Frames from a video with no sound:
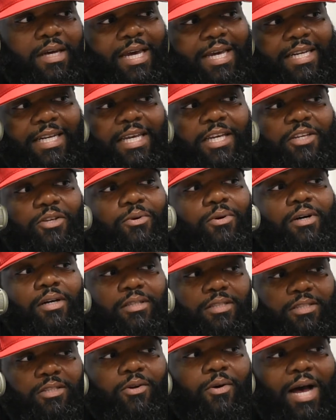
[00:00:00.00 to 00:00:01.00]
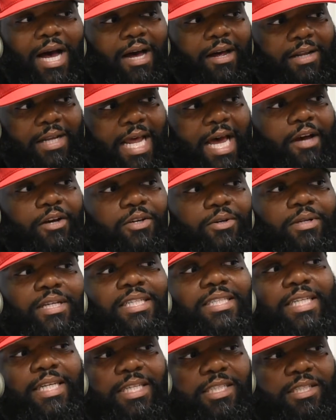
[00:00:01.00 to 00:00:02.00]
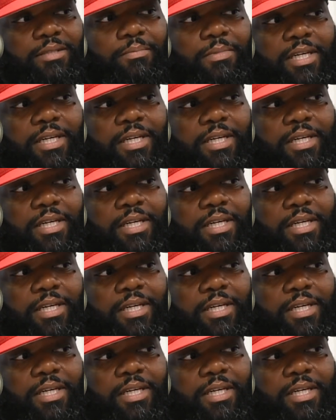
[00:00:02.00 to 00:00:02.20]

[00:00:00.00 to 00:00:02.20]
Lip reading: And then I'll allow you to teach